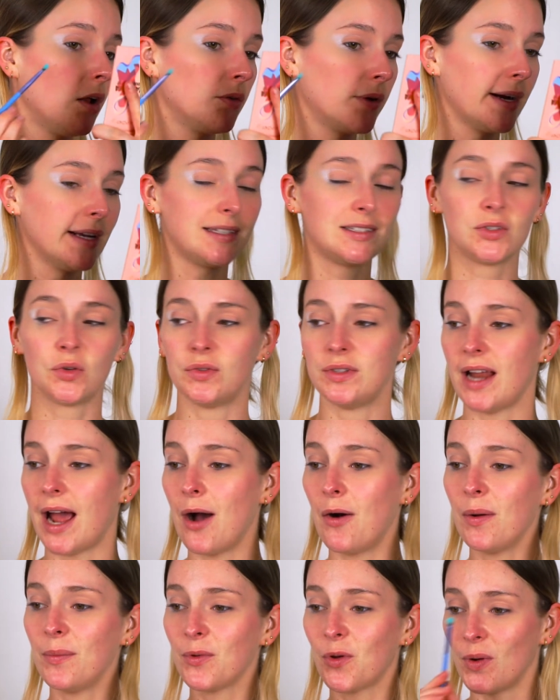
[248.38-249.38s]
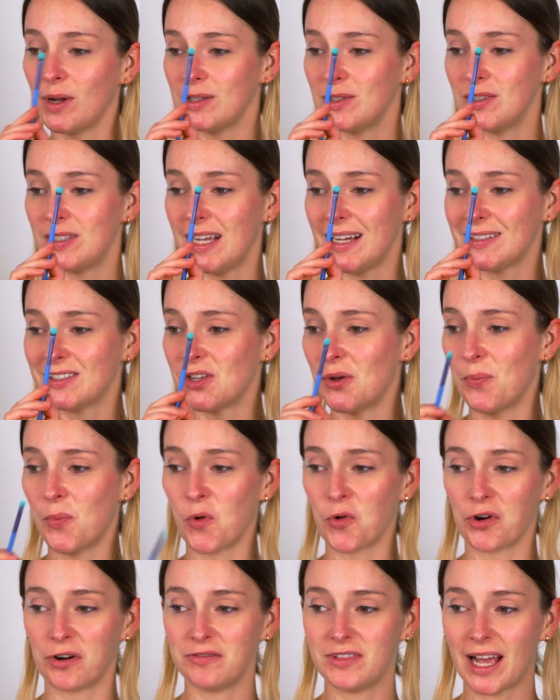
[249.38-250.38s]
Alright, so now I'm going to take
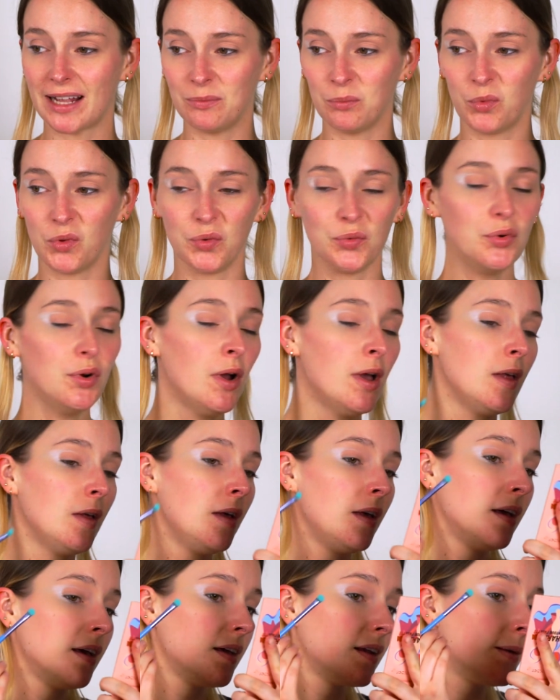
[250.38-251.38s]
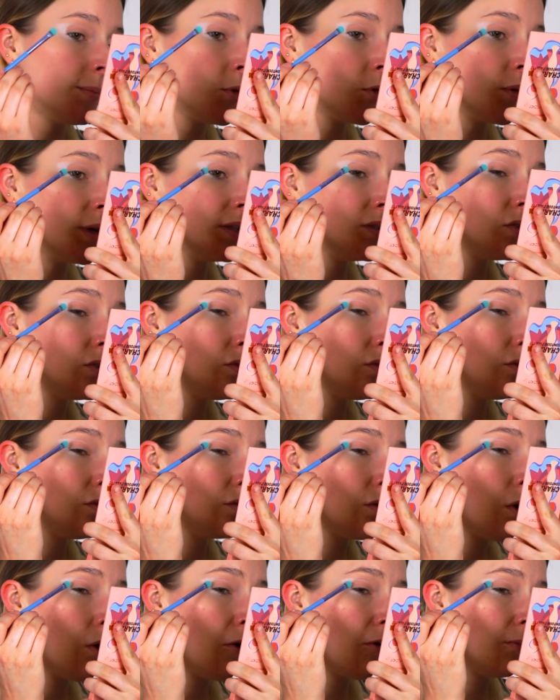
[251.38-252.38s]
some more of that blue and I'm going
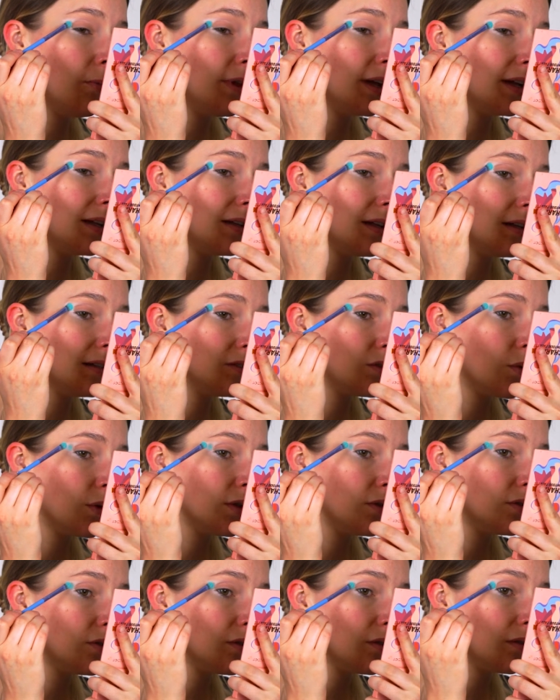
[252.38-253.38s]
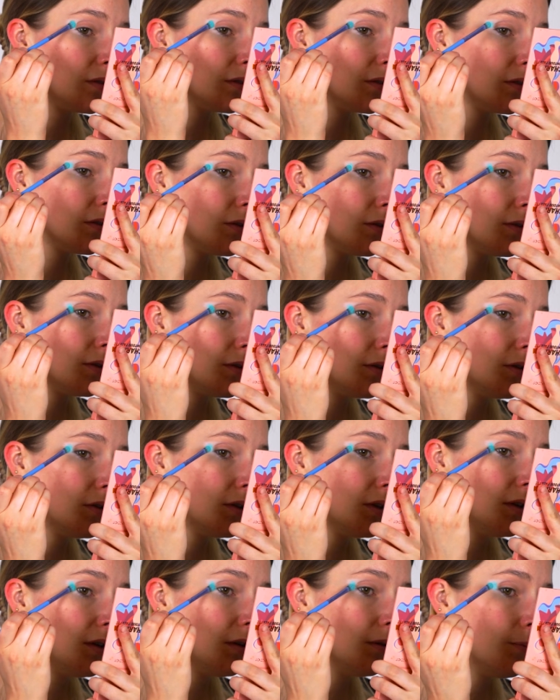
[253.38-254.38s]
to hope that it's going to look
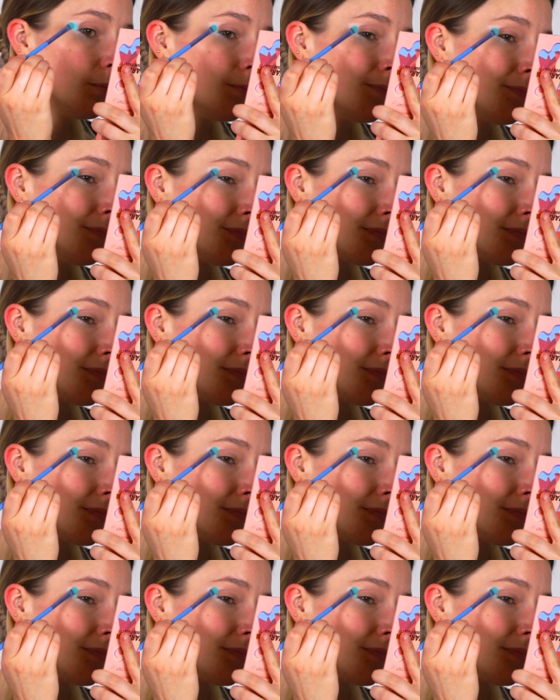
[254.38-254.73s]
good.